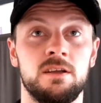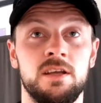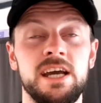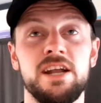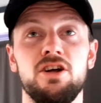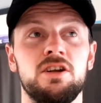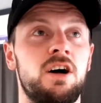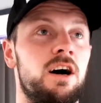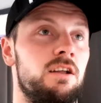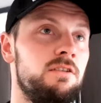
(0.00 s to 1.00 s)
Yeah,
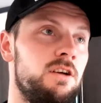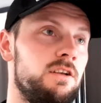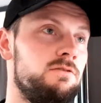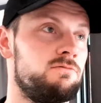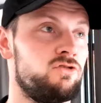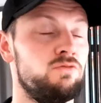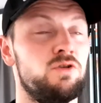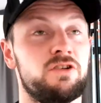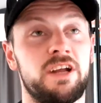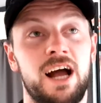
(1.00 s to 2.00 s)
not
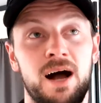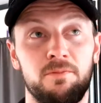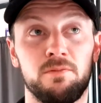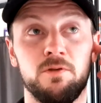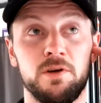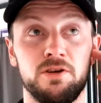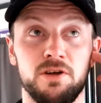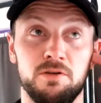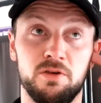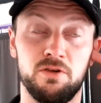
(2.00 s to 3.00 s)
someone's going to get a hammering, but we
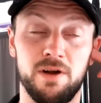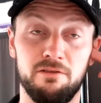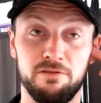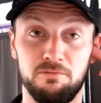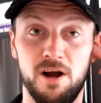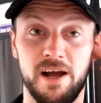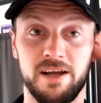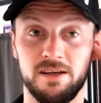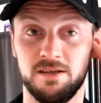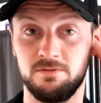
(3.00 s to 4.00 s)
knew that we was doing everything right.